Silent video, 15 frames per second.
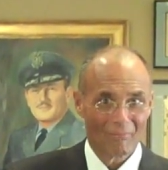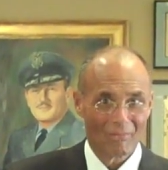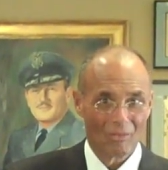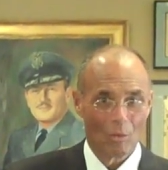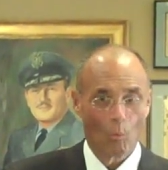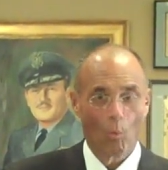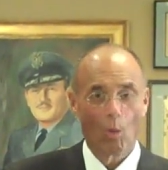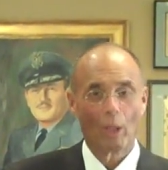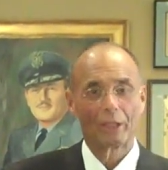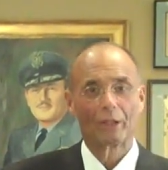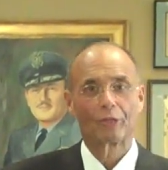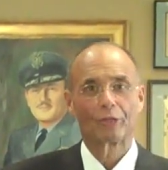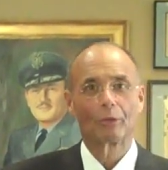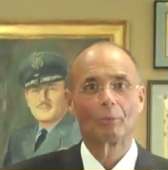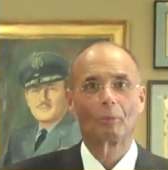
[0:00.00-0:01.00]
The
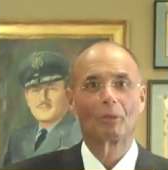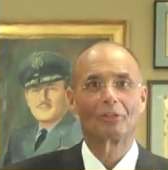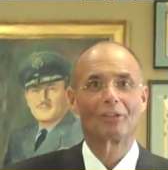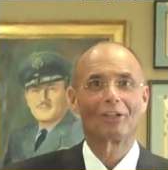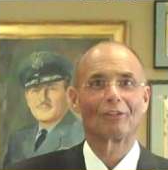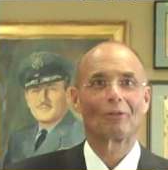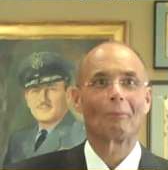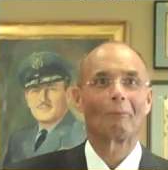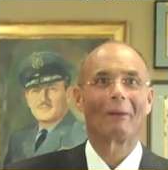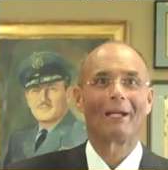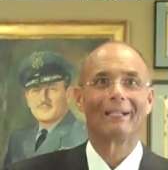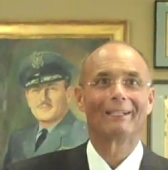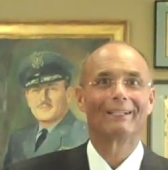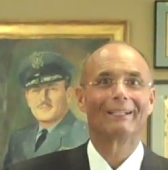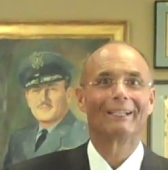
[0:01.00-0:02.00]
warriors who
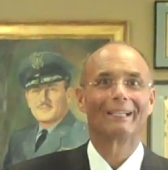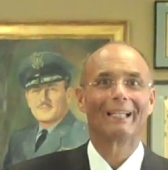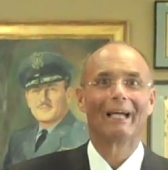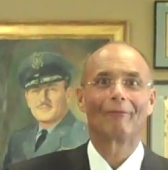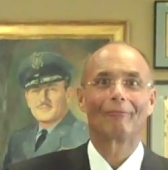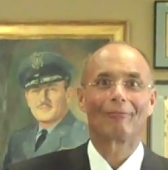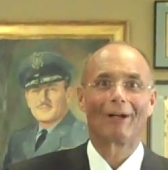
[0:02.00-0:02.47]
participated in that